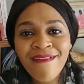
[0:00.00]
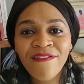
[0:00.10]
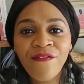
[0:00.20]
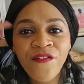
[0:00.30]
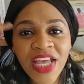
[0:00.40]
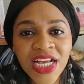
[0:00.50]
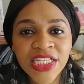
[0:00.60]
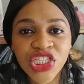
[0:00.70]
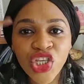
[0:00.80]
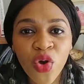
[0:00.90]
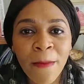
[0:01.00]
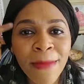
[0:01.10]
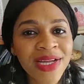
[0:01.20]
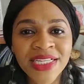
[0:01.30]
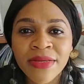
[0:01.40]
fix your
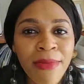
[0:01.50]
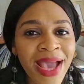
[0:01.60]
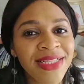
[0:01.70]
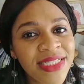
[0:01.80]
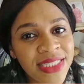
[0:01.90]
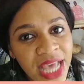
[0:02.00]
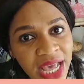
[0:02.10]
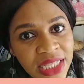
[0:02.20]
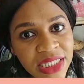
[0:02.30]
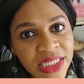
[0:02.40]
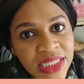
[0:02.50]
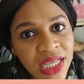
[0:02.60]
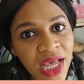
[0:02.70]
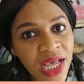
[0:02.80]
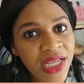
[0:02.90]
money mindsets.
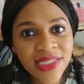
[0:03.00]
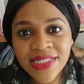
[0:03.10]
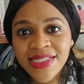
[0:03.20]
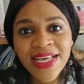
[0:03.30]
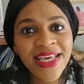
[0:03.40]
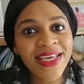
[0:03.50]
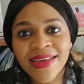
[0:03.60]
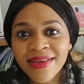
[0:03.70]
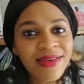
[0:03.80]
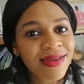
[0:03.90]
See,